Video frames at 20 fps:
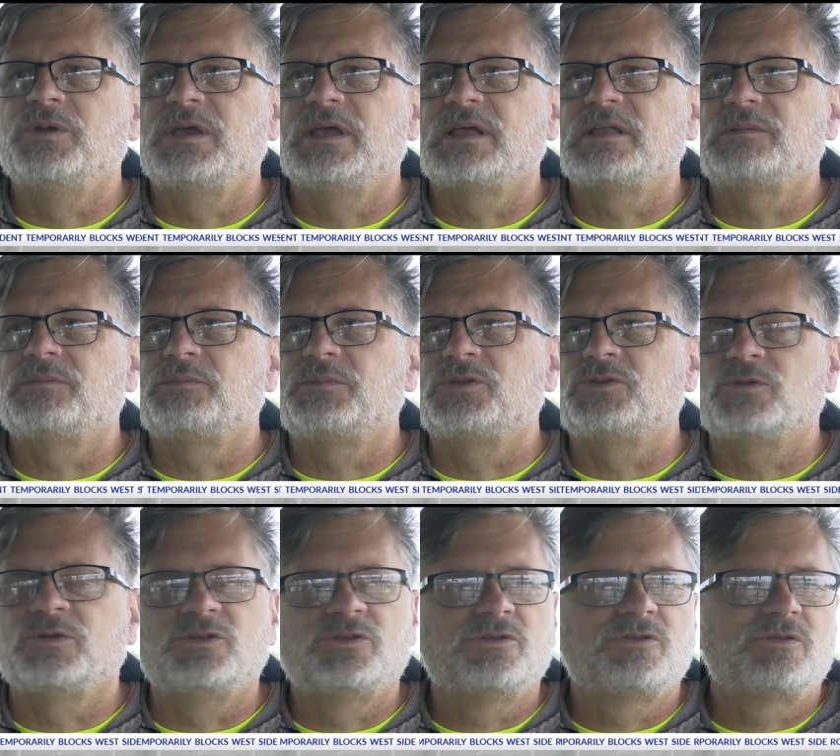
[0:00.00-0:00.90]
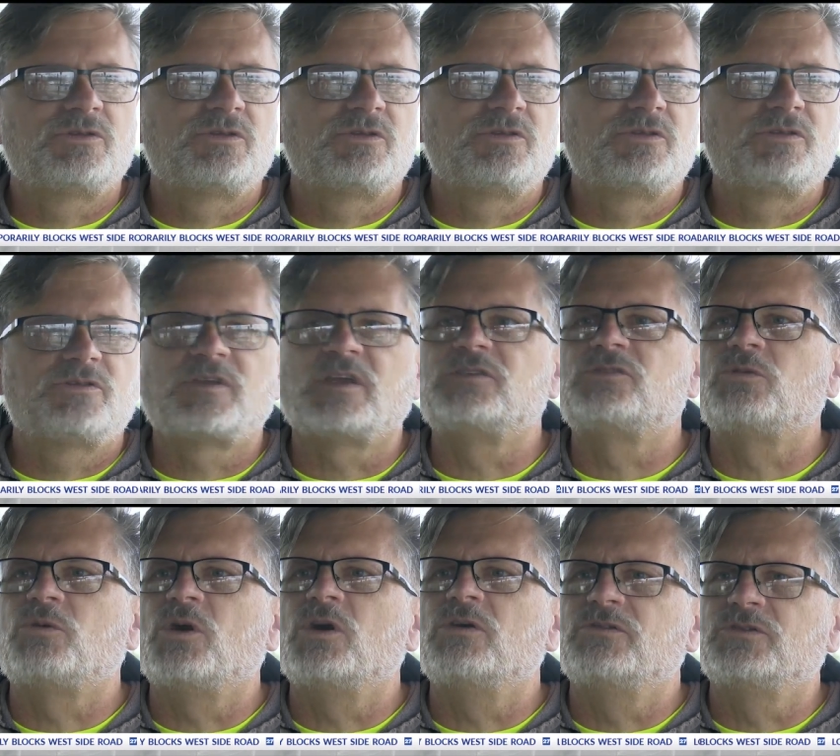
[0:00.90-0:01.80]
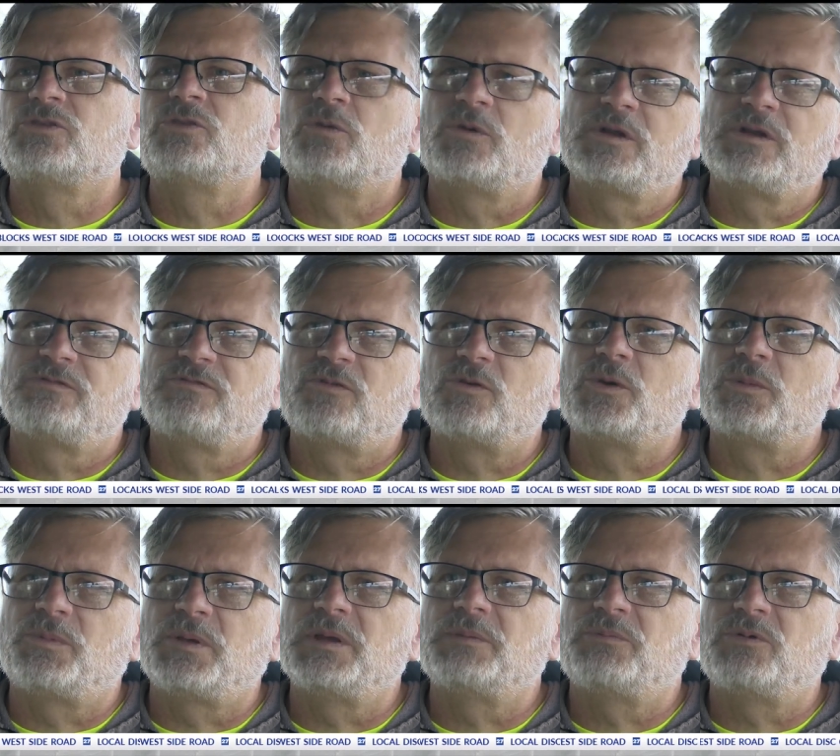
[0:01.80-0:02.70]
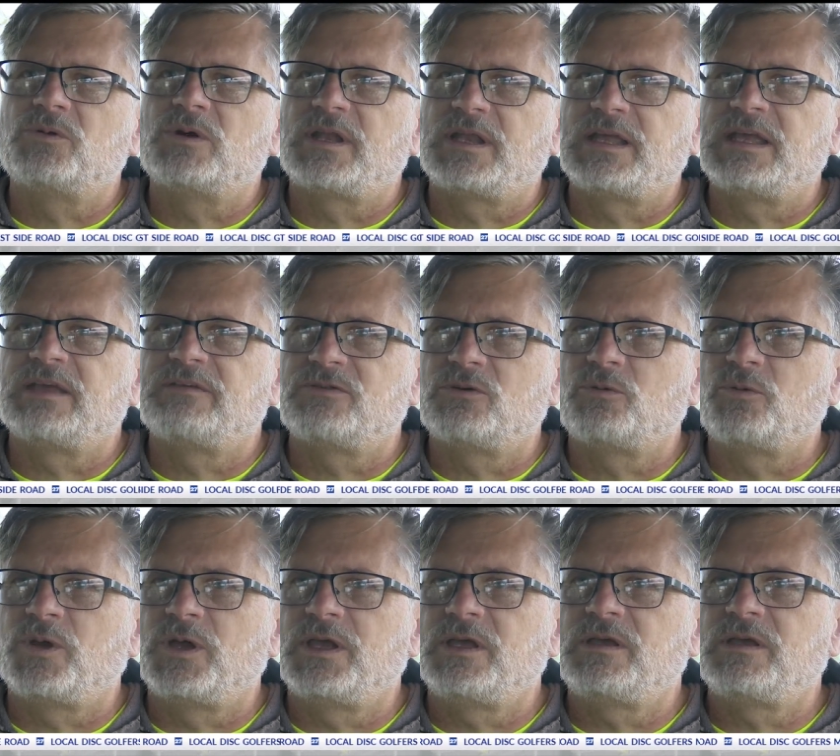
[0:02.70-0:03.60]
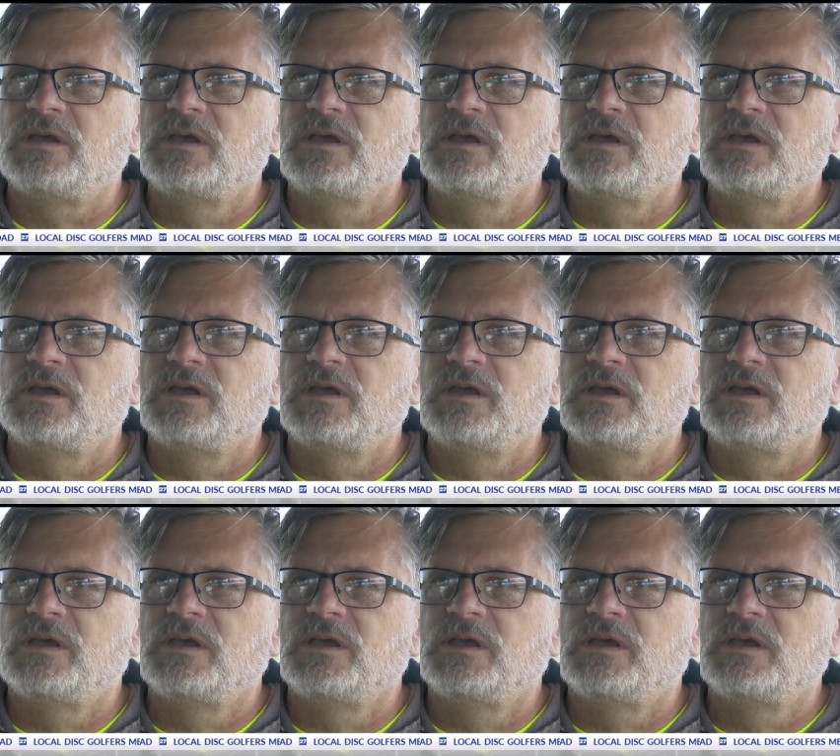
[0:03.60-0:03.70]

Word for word: We get between, say, 12 and 24 people any given week.